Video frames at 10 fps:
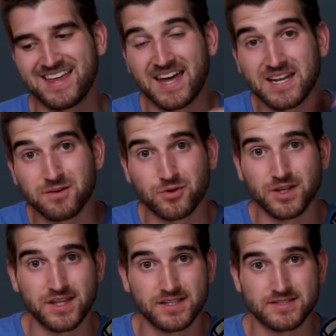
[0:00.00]
kind of
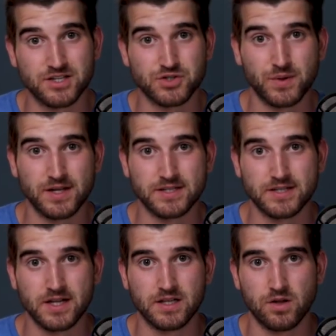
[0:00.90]
really accentuate
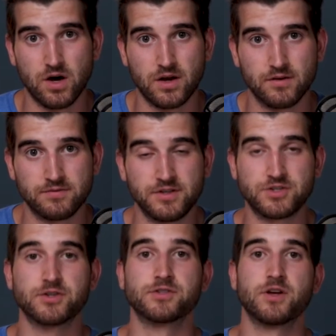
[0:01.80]
a lot of
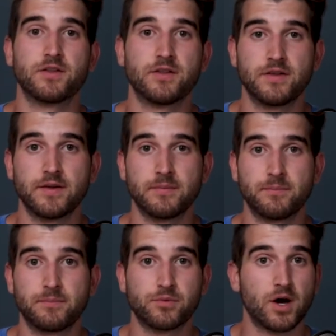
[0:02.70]
features on
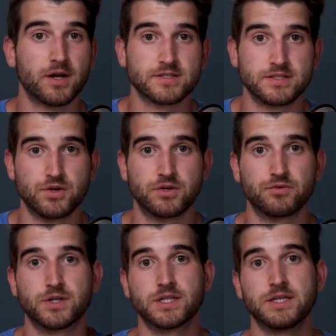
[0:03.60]
products, and you can
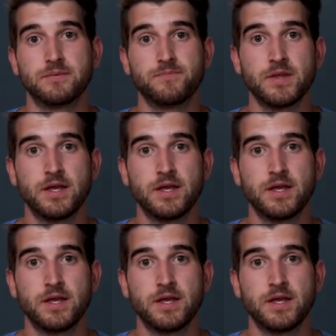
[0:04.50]
really